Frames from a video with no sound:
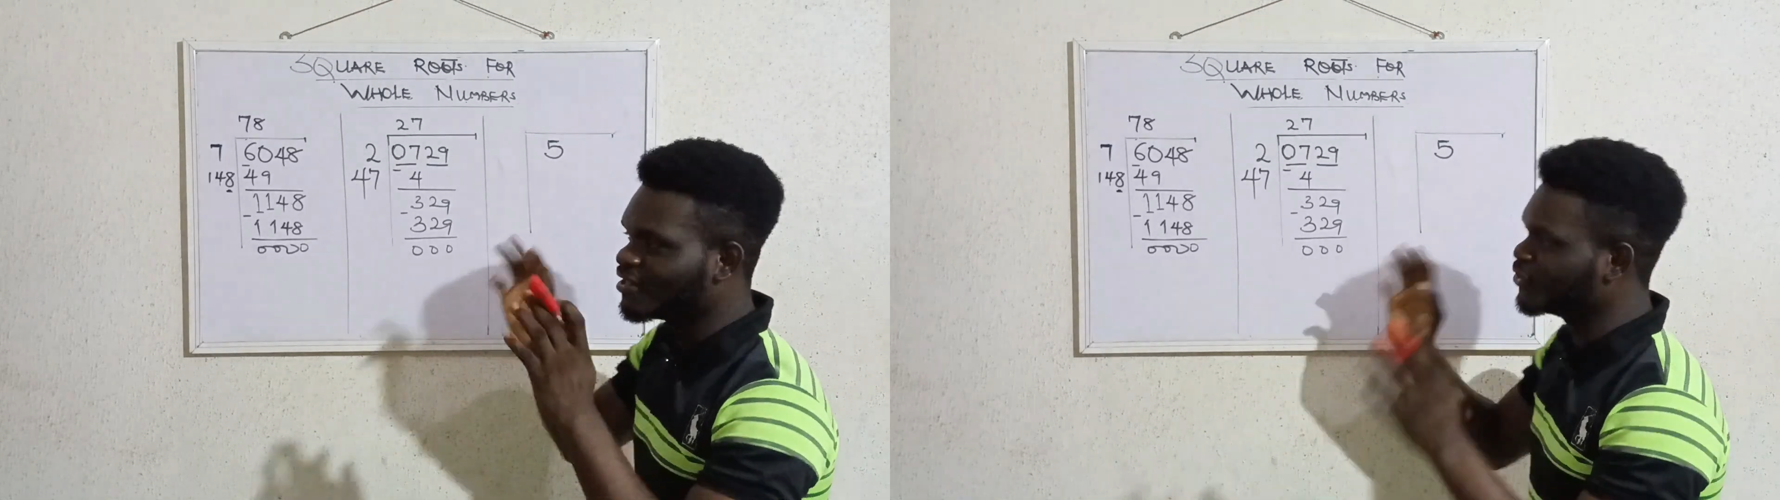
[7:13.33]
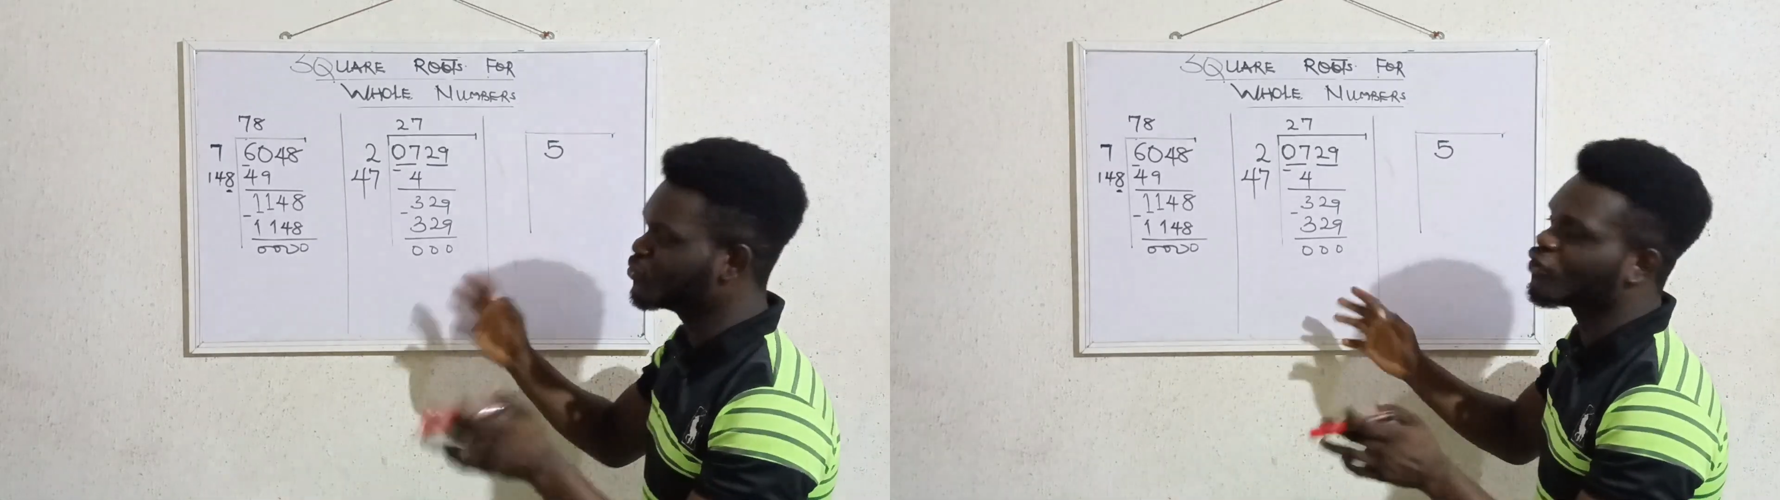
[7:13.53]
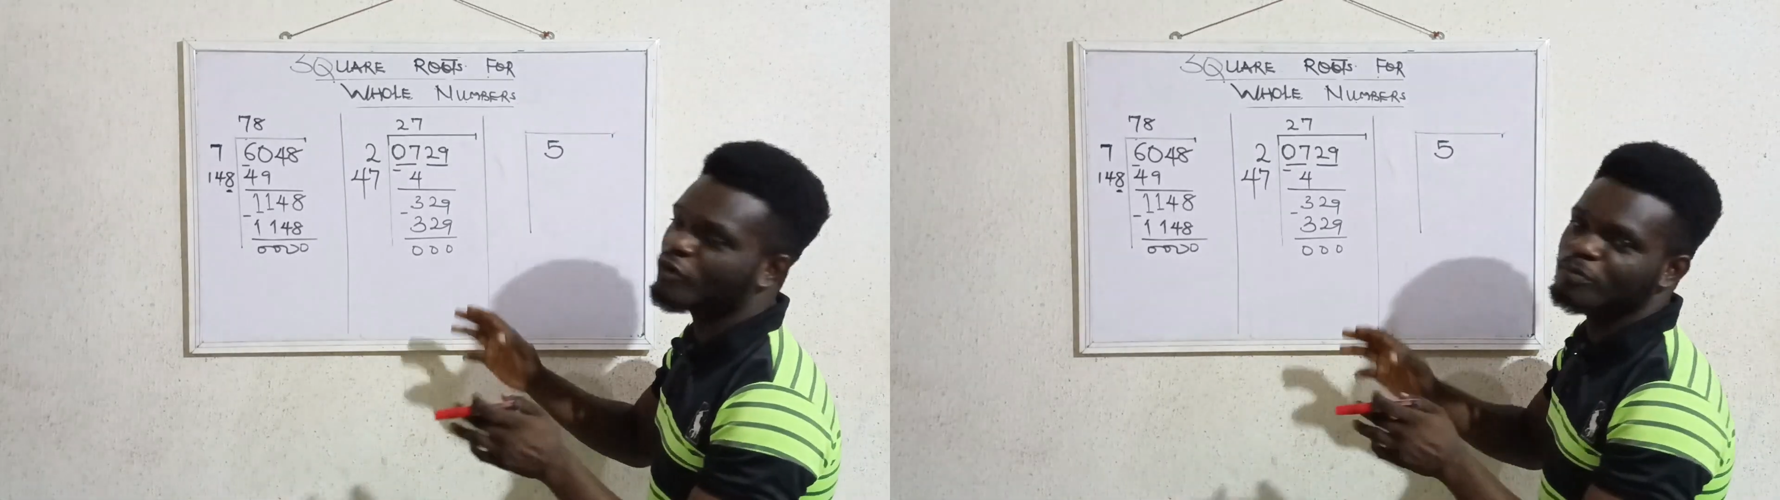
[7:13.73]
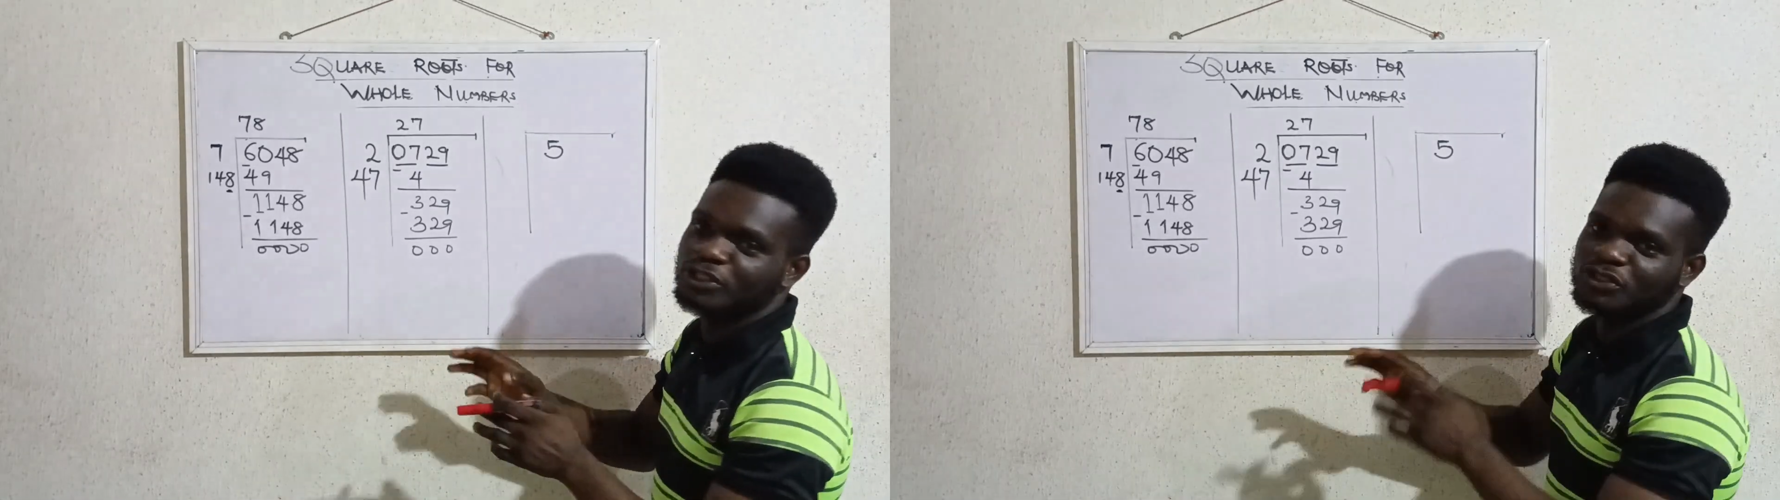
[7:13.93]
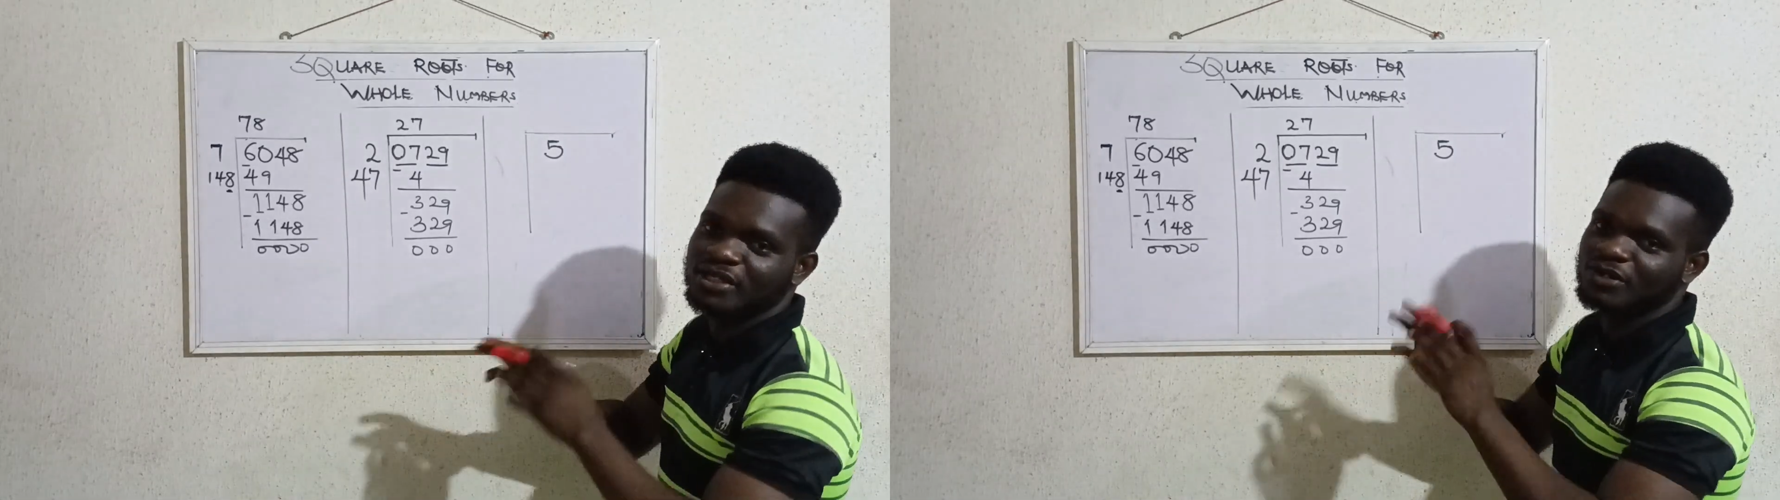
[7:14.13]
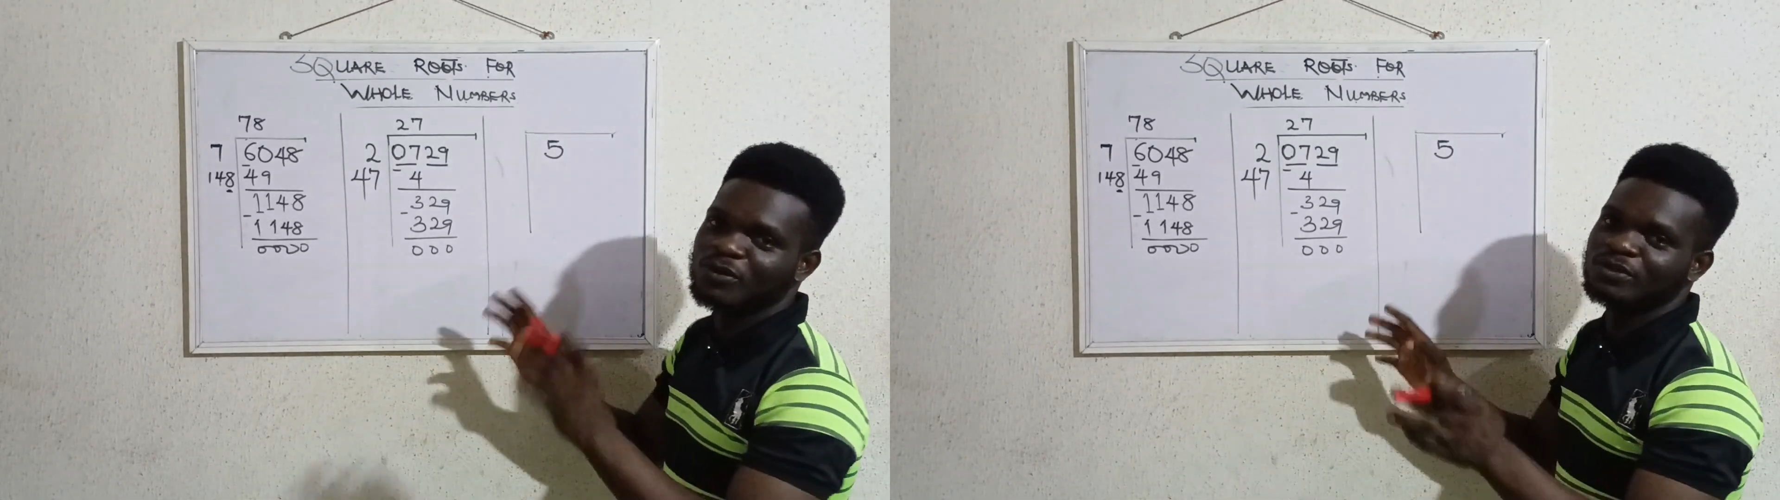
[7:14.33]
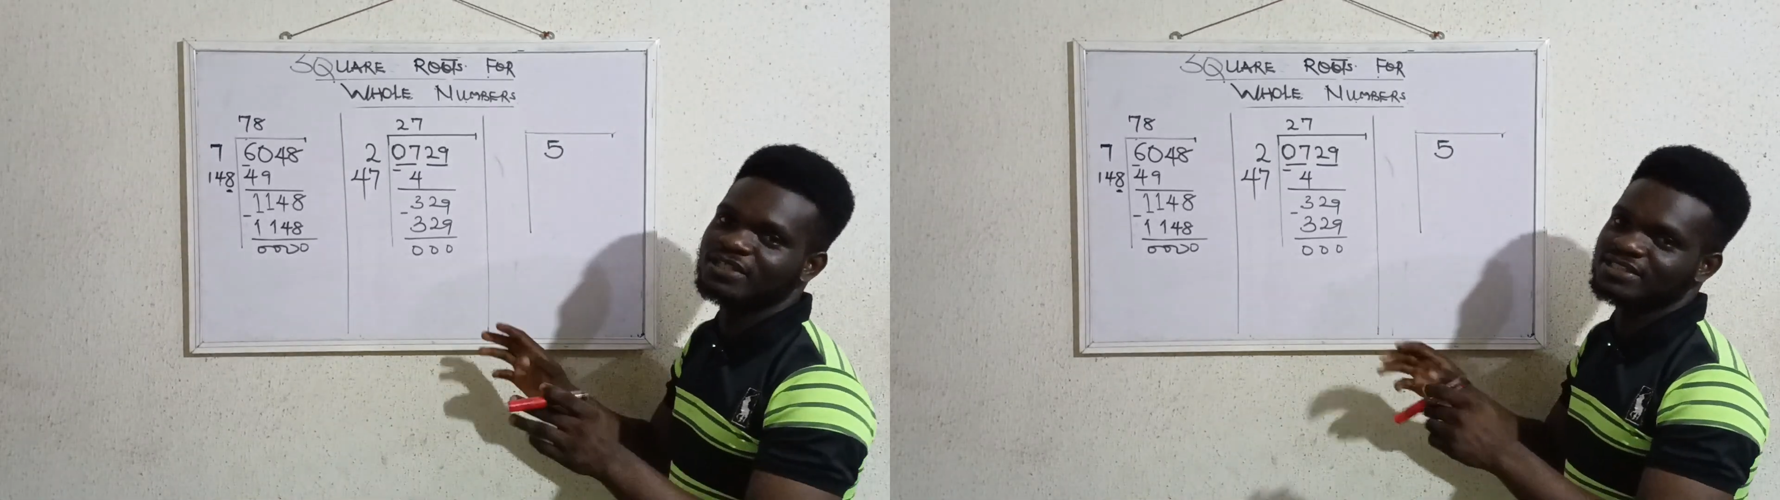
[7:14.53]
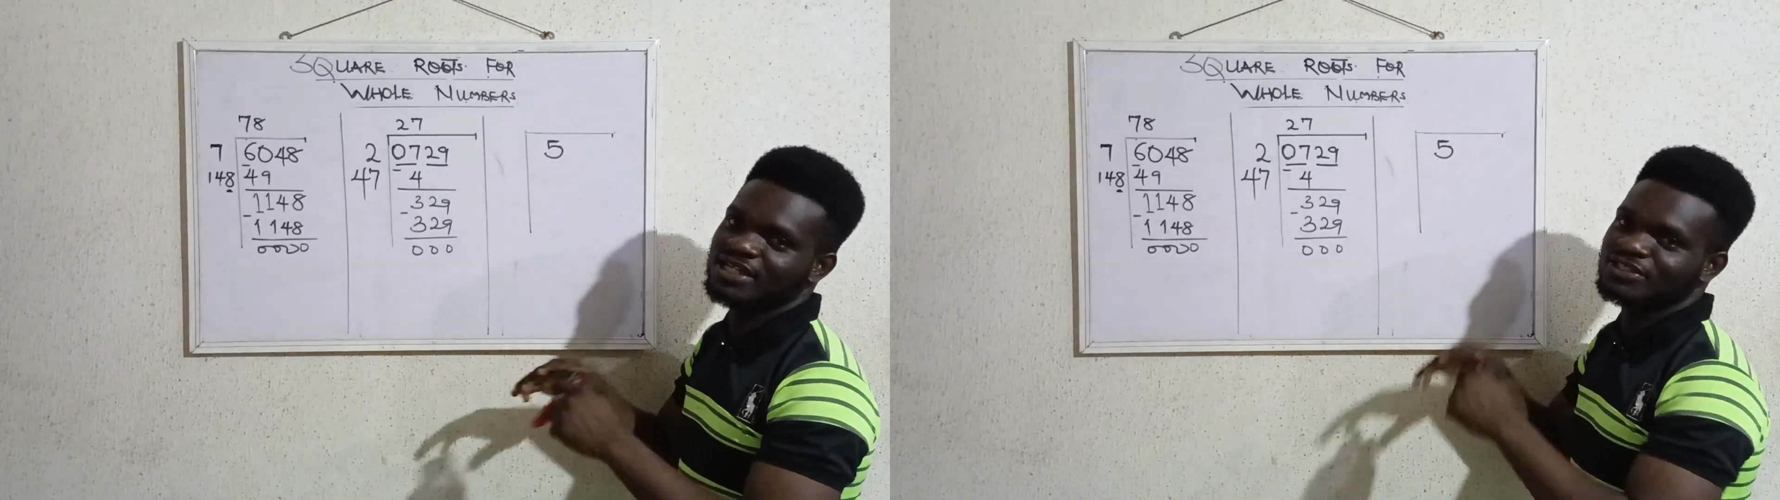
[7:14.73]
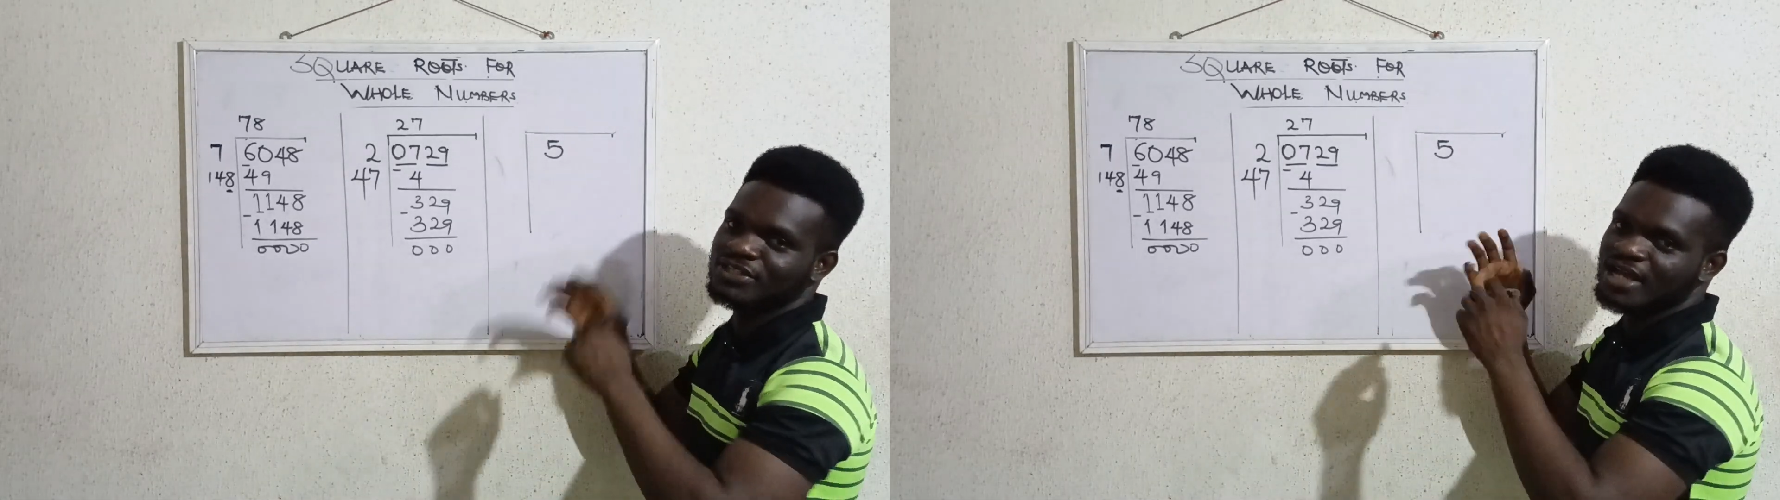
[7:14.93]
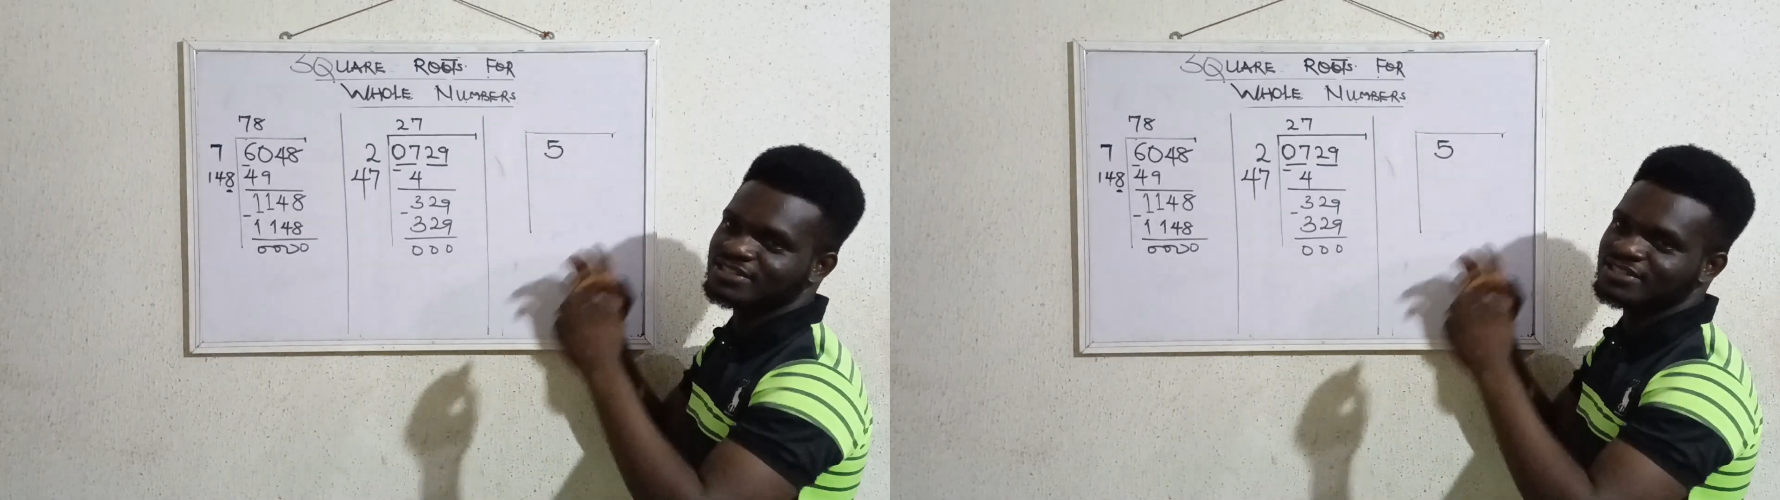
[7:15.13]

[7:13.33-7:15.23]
the rule of operation and all that, and the